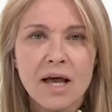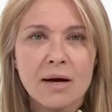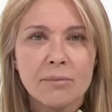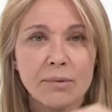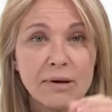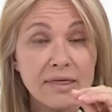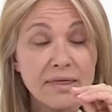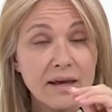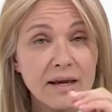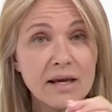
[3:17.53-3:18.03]

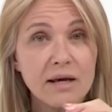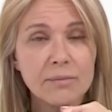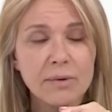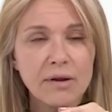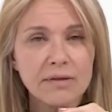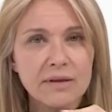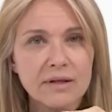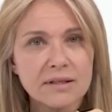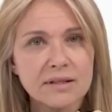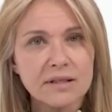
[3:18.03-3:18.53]
But think
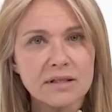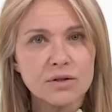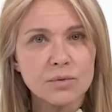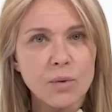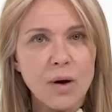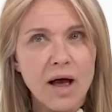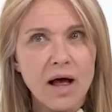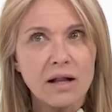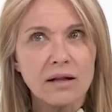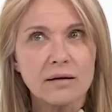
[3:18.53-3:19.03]
about this as
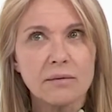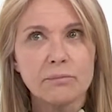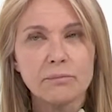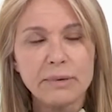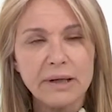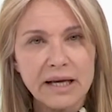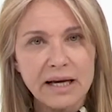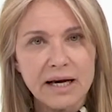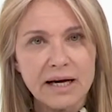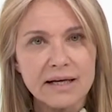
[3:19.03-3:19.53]
well.
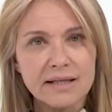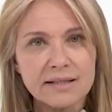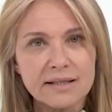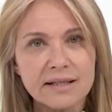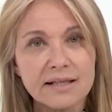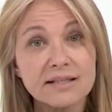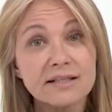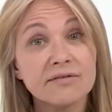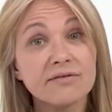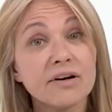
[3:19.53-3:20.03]
Because it
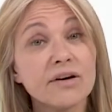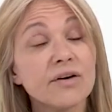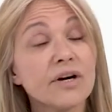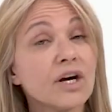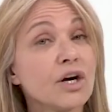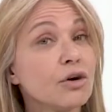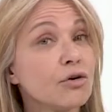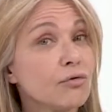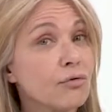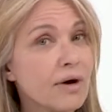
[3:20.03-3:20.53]
is a very
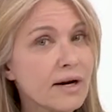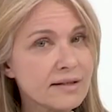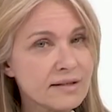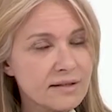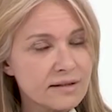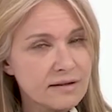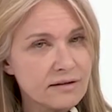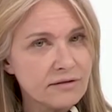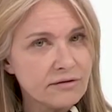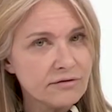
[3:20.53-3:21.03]

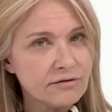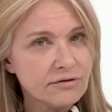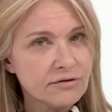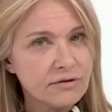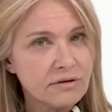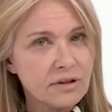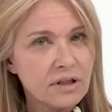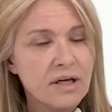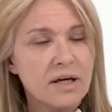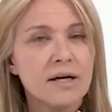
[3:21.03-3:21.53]
aggressive
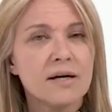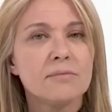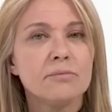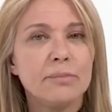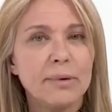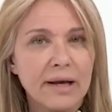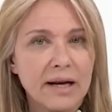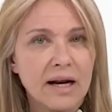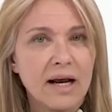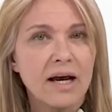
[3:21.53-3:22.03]

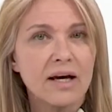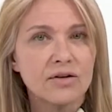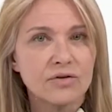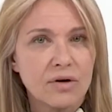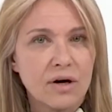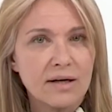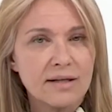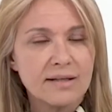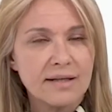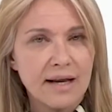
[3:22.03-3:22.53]
beta
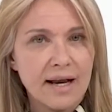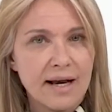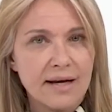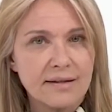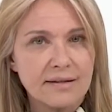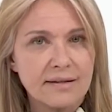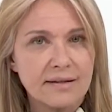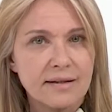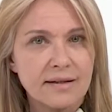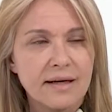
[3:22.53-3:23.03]
hydroxy
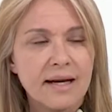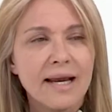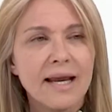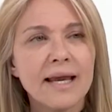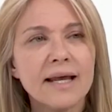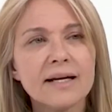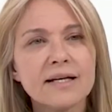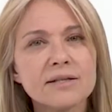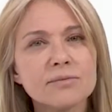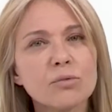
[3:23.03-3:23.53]
acid,
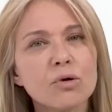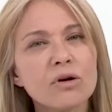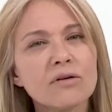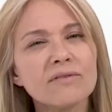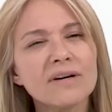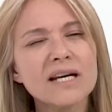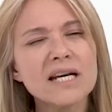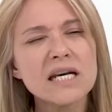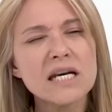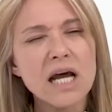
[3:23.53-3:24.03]
it is more of
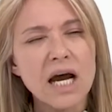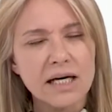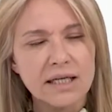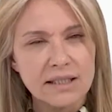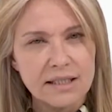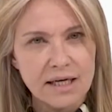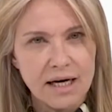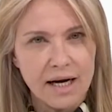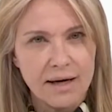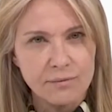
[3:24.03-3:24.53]
a
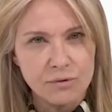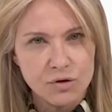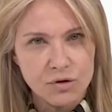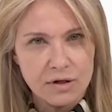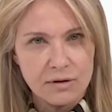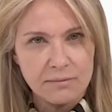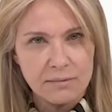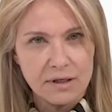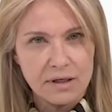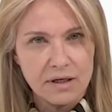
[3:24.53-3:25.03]
nighttime
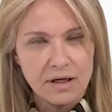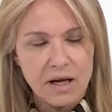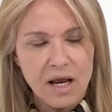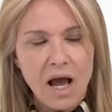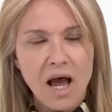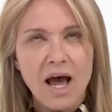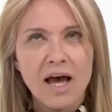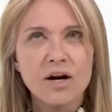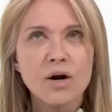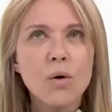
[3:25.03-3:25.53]
treatment.
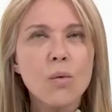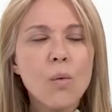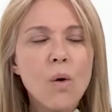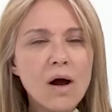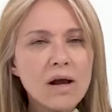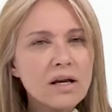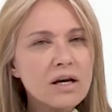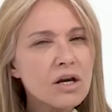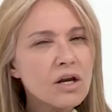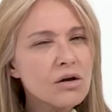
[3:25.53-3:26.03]
I don't
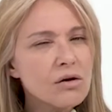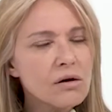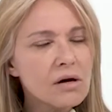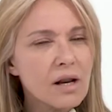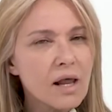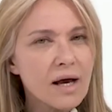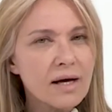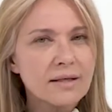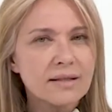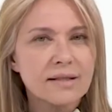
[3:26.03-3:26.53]
want you to
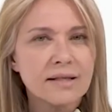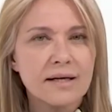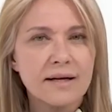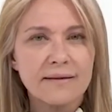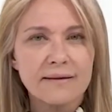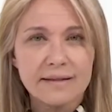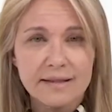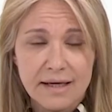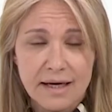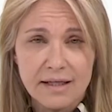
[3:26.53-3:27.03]
utilize it
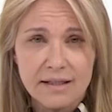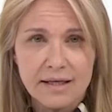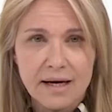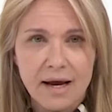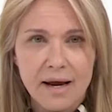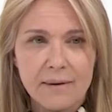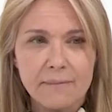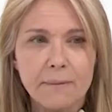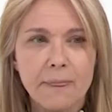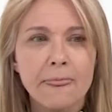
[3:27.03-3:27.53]
in the
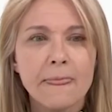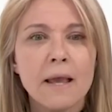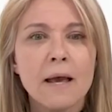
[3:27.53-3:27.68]
daytime,